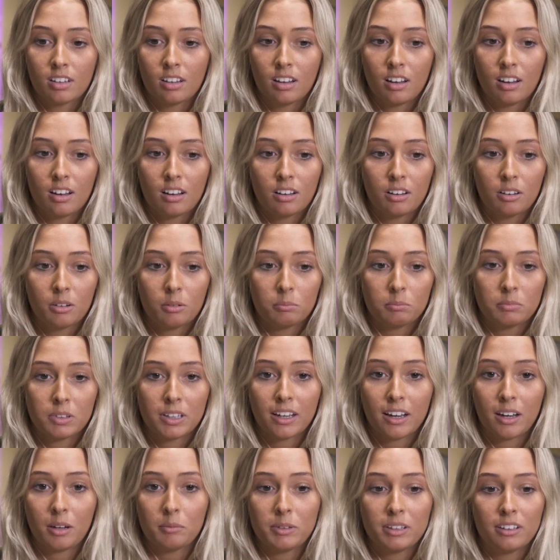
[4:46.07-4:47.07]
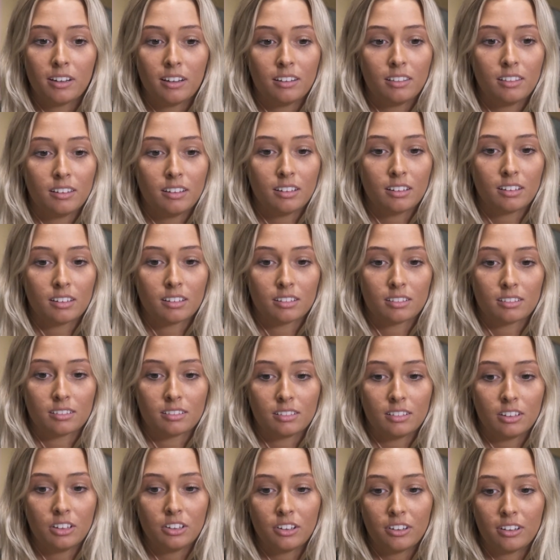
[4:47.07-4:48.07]
Um, yeah, I mean, I think
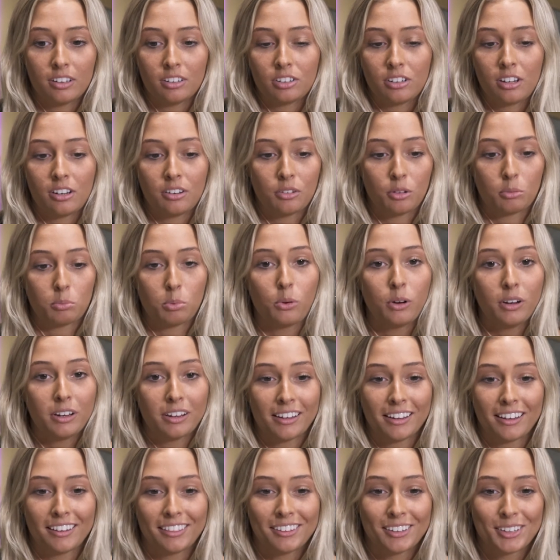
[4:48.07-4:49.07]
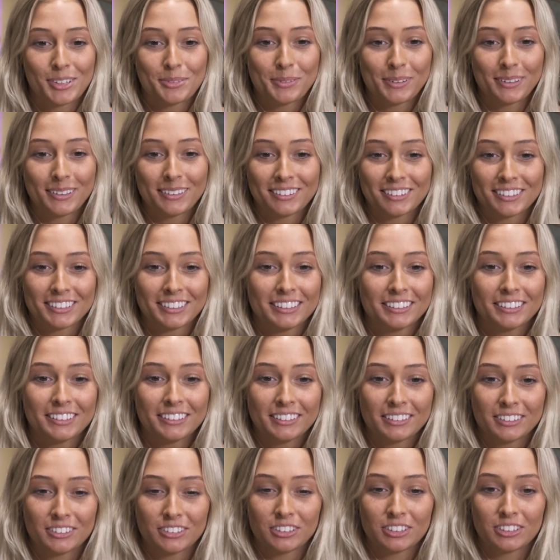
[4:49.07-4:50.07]
you know that's kind of the point at this point in the season
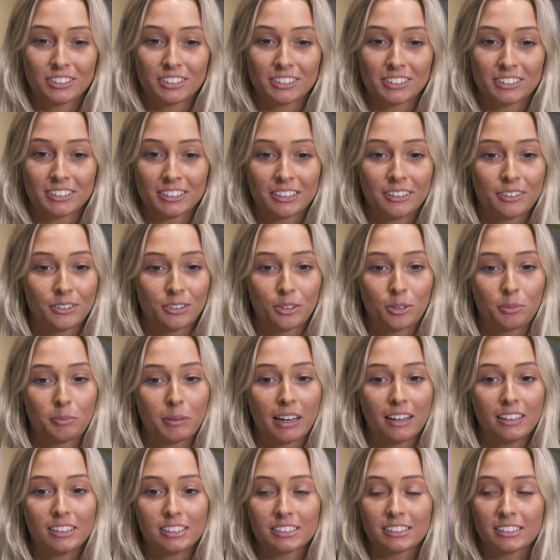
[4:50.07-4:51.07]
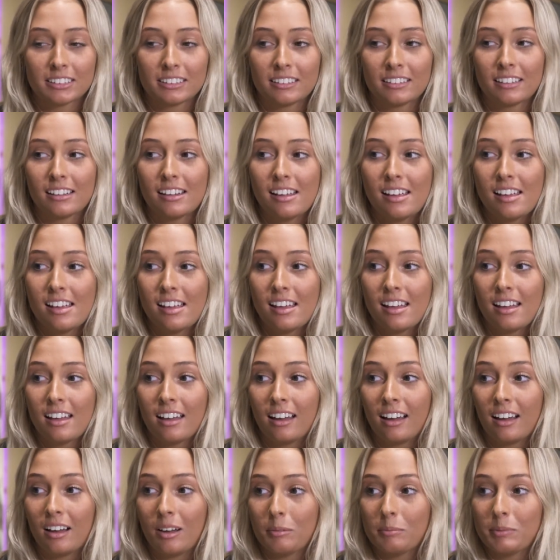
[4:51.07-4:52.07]
is just to see who's the best, and
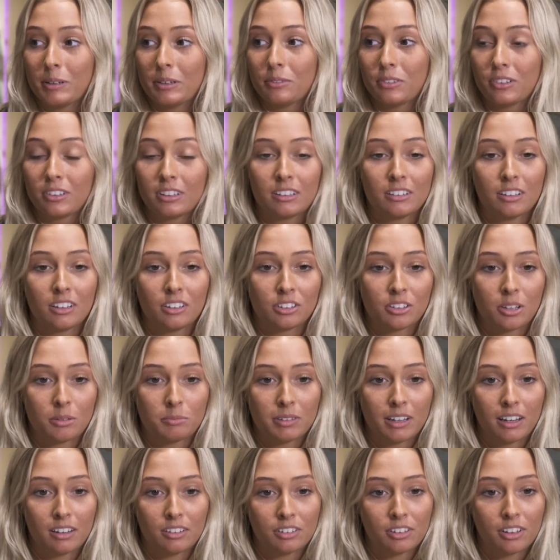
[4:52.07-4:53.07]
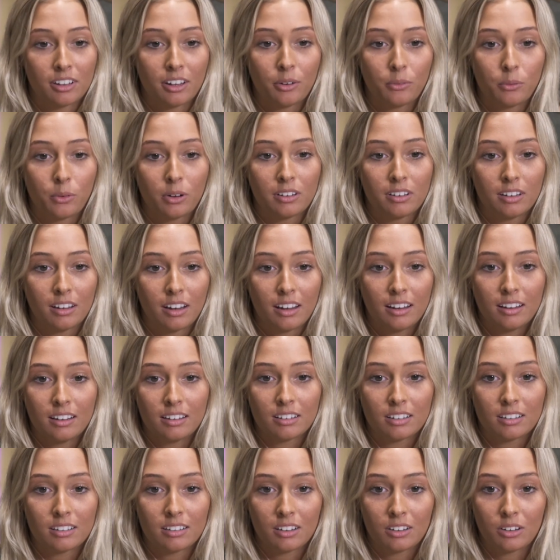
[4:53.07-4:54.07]
um, it really does come down to that one day
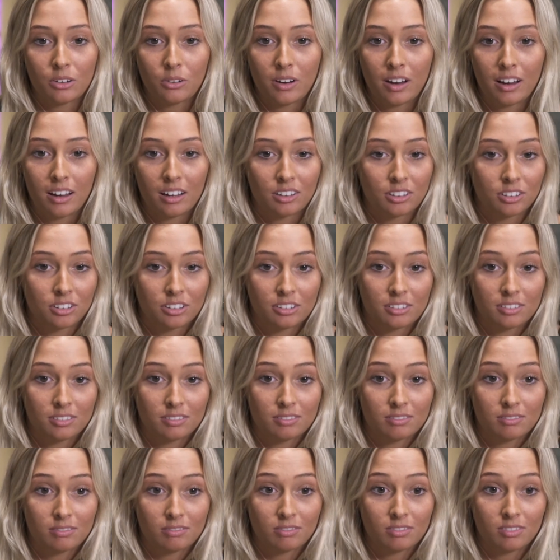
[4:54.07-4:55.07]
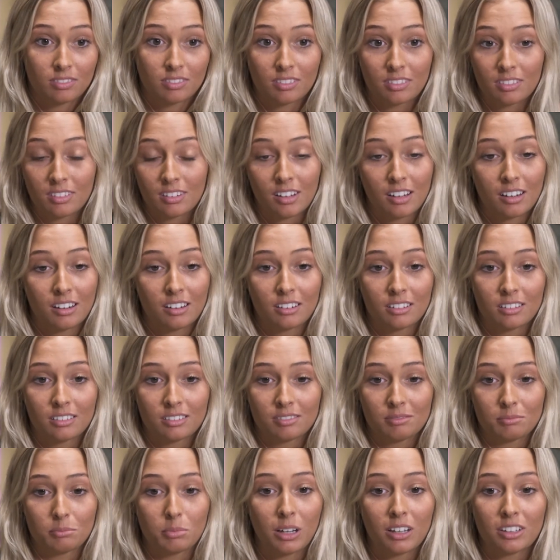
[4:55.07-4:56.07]
and who has their
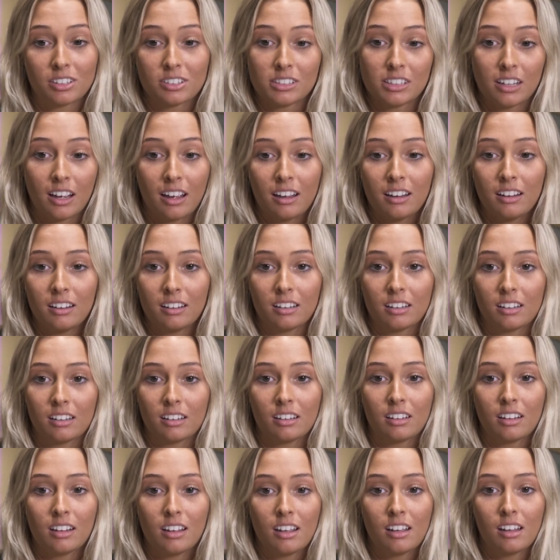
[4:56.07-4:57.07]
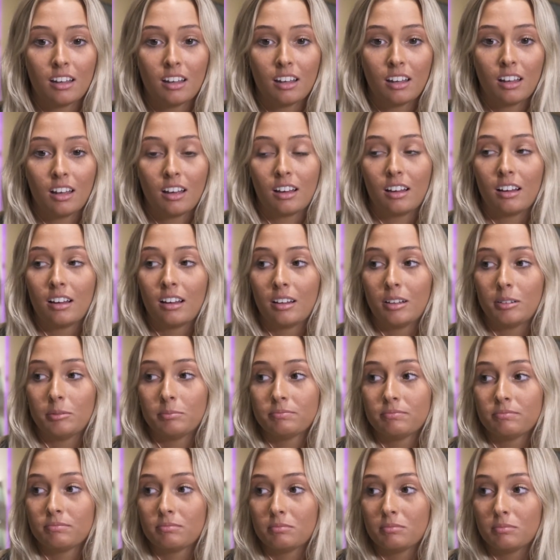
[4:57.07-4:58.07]
best day and um,
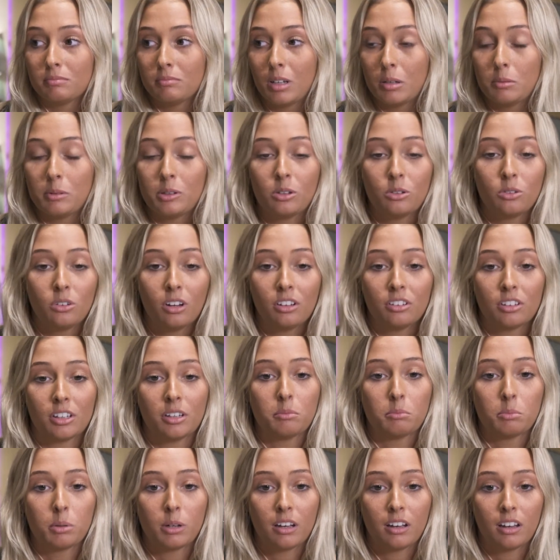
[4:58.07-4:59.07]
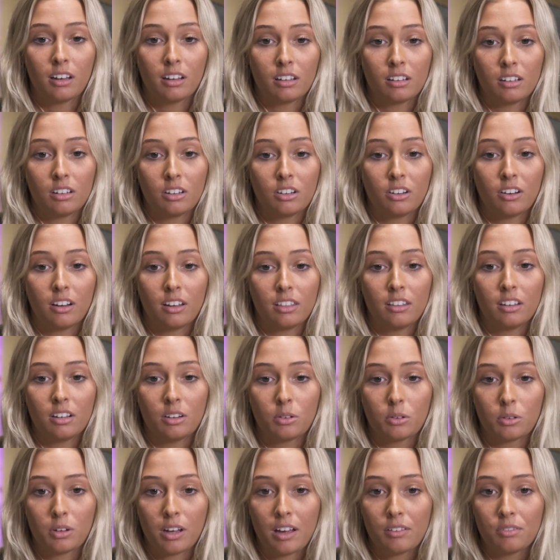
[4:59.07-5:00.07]
maybe who doesn't. But, you know, I think
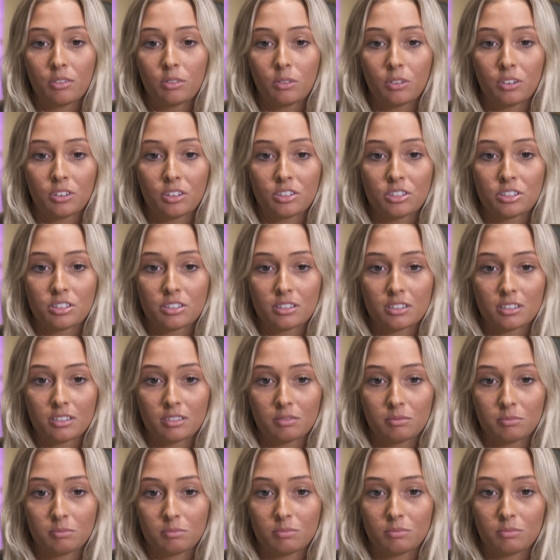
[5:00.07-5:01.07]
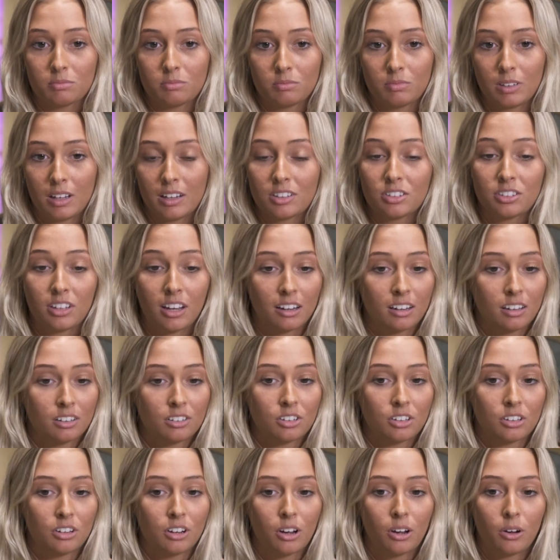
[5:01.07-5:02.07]
everyone's excited
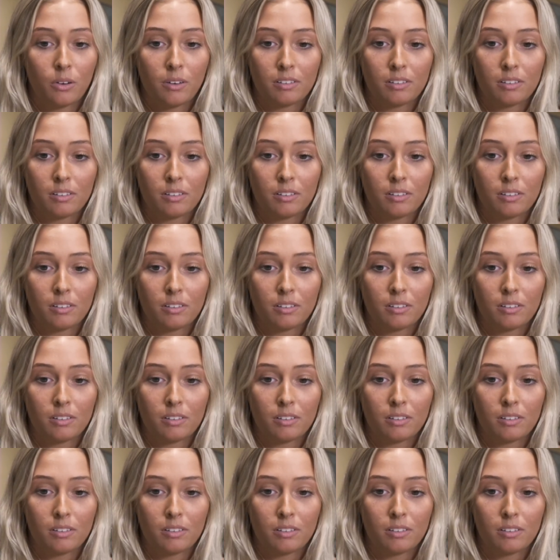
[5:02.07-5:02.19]
to go.